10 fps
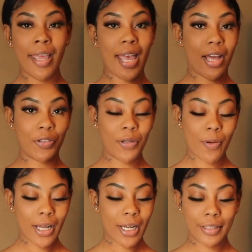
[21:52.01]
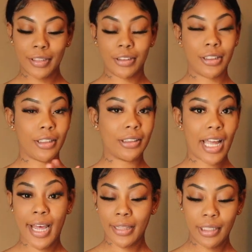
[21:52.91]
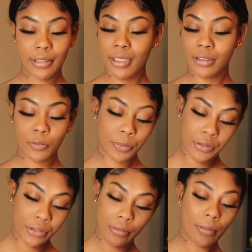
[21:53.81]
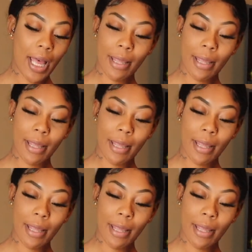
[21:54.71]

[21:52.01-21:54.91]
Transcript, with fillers: I don't know why I got these jeans. I think they super cute.